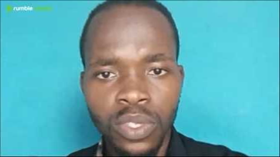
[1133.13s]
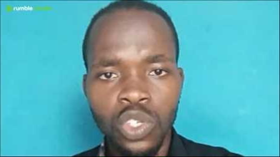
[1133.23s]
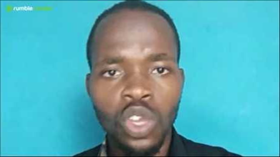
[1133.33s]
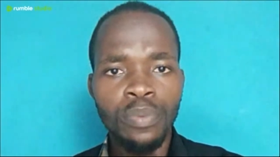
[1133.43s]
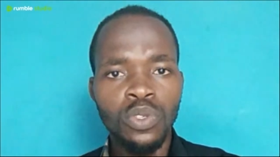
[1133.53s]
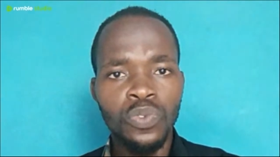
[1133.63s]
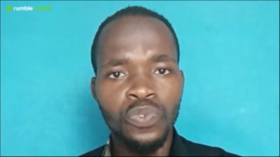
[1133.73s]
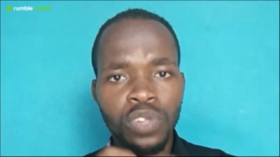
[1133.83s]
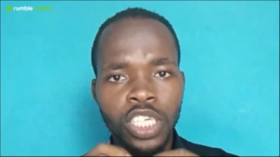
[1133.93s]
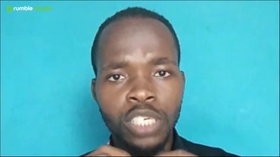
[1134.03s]

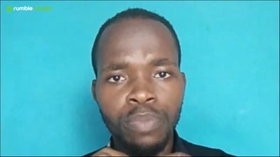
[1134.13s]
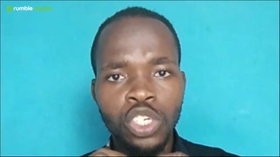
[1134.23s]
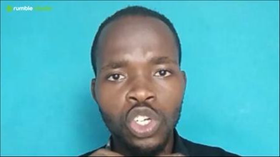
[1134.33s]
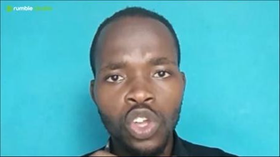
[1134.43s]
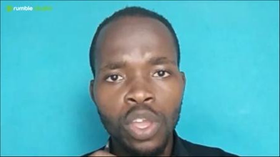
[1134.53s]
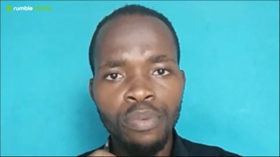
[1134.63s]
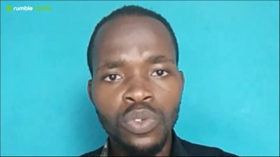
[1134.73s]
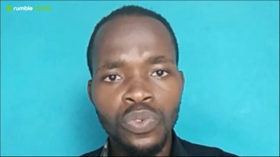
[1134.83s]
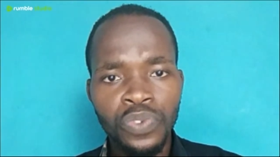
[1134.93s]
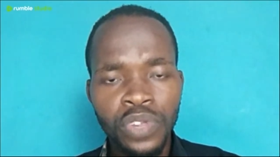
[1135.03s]
make sure you're able
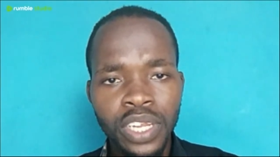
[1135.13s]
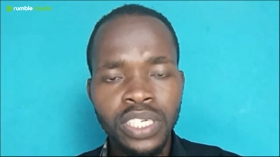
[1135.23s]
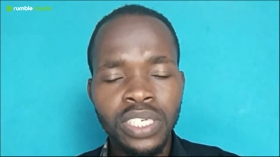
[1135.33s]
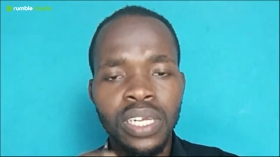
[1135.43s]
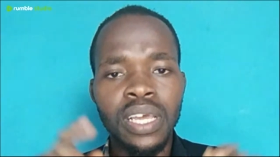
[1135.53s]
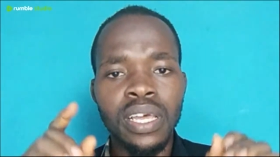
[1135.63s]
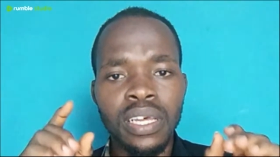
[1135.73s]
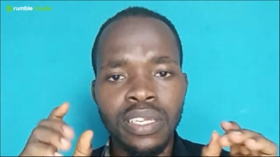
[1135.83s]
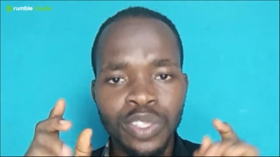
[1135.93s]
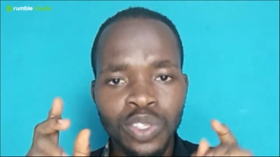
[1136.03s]
to finish
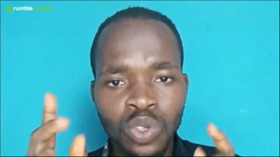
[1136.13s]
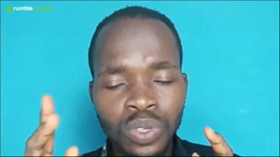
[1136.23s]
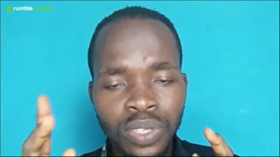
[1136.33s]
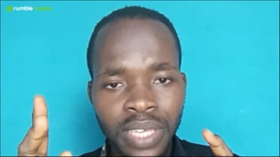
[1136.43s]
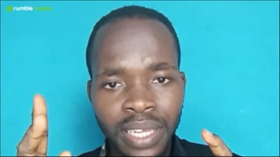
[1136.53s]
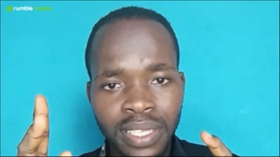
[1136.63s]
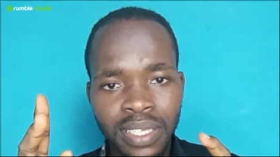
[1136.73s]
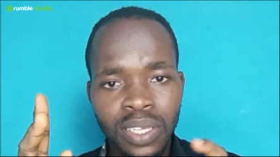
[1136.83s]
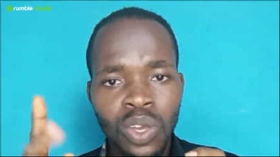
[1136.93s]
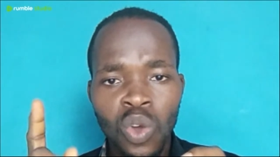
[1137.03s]
two
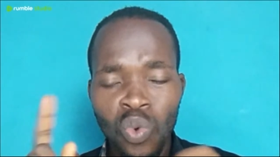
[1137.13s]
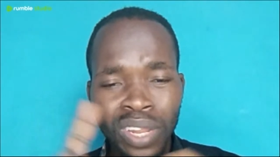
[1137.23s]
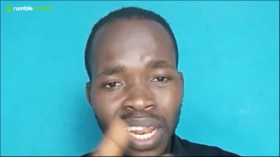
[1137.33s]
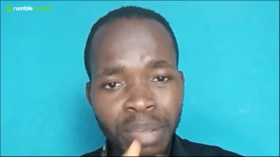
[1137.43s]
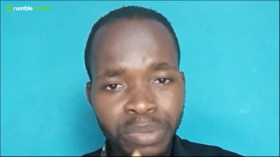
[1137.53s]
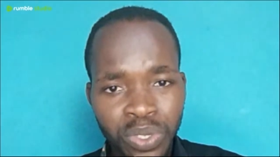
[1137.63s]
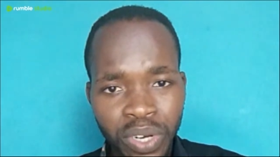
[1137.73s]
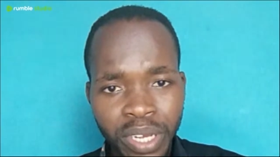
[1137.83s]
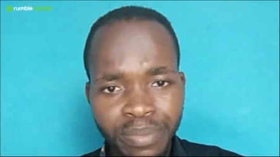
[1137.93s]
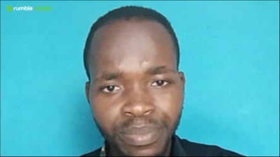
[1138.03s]
sets with a lip
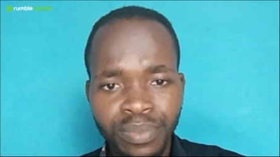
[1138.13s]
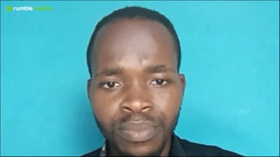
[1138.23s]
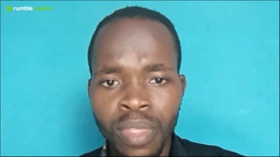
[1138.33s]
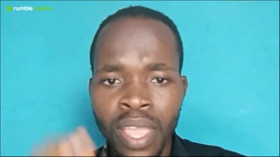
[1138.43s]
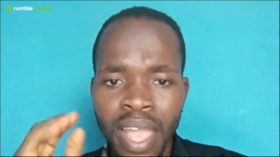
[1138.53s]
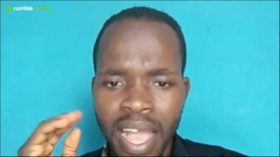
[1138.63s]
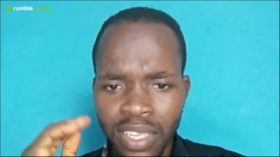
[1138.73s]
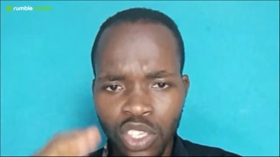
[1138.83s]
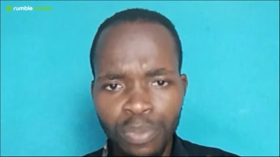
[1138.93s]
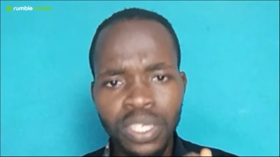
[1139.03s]
tray and
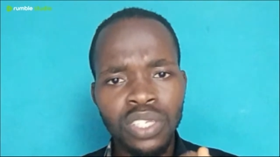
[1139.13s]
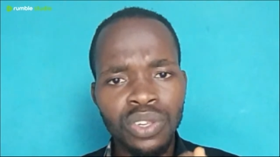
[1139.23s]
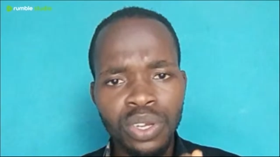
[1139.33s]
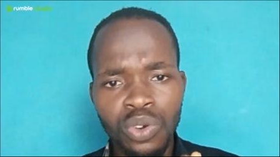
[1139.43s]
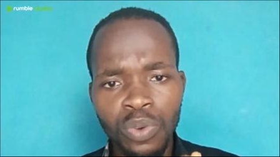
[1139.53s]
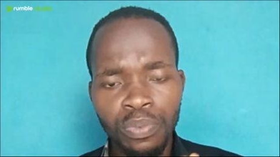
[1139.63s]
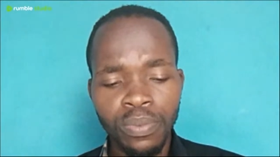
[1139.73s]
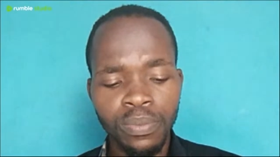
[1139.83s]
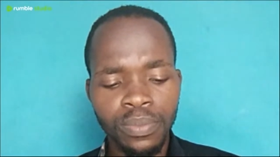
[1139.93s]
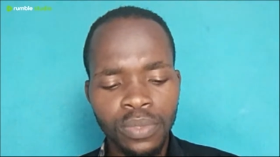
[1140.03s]
submit it on the group,
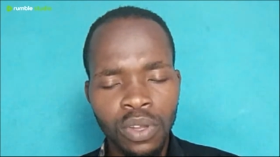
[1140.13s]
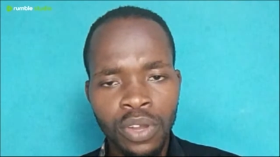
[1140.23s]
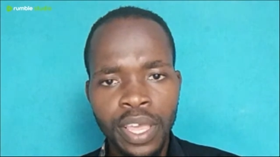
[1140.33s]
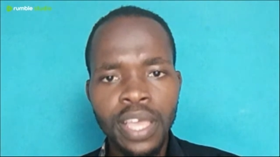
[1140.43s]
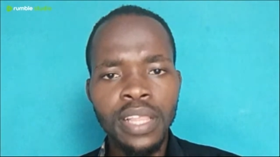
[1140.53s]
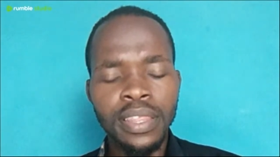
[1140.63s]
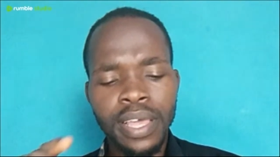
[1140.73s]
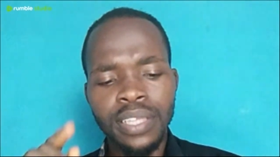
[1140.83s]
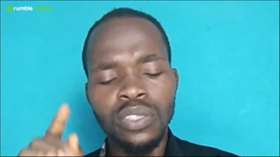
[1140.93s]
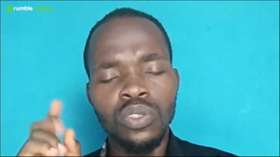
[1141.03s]
okay?
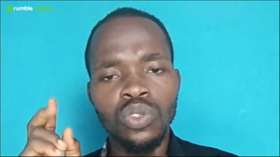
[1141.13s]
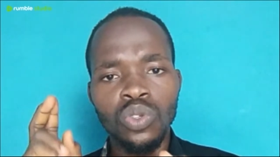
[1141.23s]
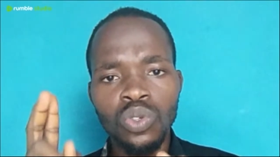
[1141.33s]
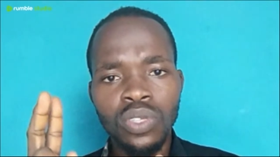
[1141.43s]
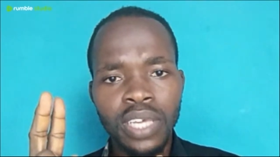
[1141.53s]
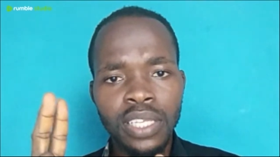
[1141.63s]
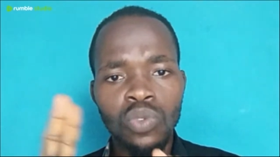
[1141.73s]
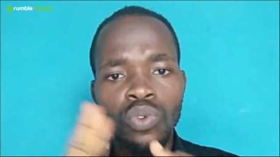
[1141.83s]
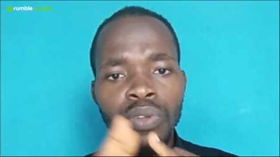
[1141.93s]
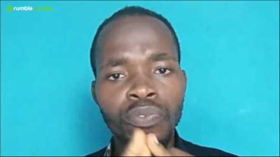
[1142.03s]
Then two sets
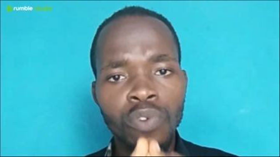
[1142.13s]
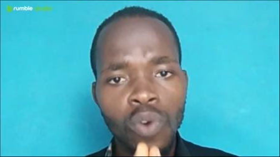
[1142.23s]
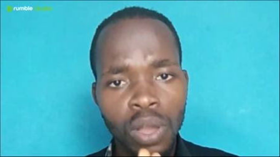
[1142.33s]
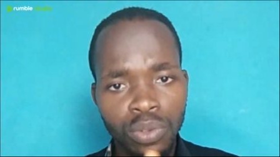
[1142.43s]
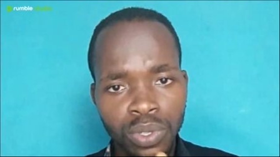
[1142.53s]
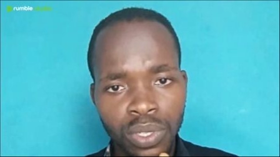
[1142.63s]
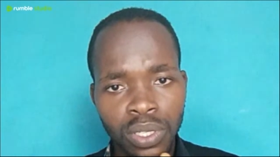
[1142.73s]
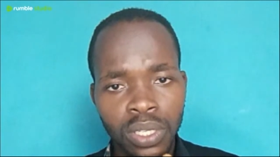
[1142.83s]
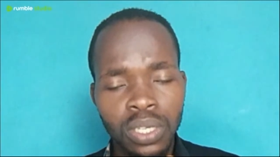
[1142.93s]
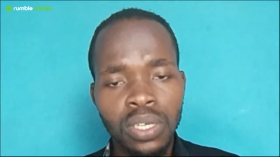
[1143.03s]
with the vowels
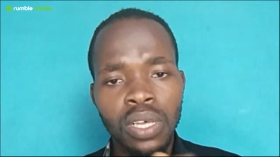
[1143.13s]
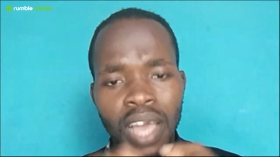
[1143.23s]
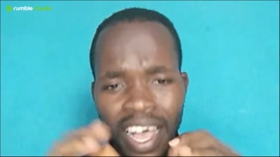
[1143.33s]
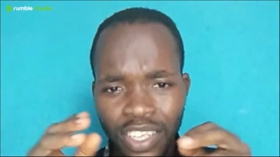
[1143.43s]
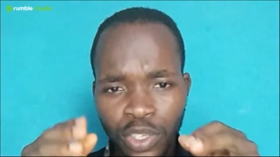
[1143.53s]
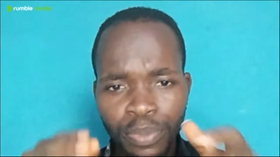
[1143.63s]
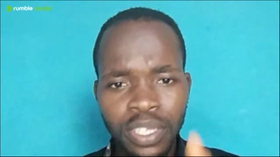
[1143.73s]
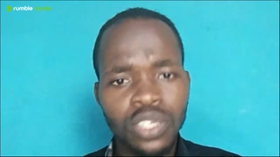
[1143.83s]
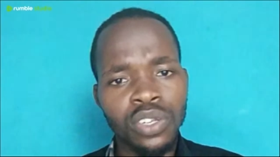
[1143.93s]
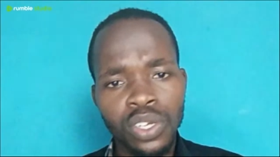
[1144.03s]
and submit
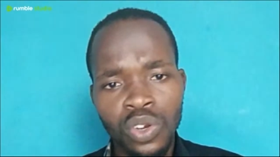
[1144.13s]
it on the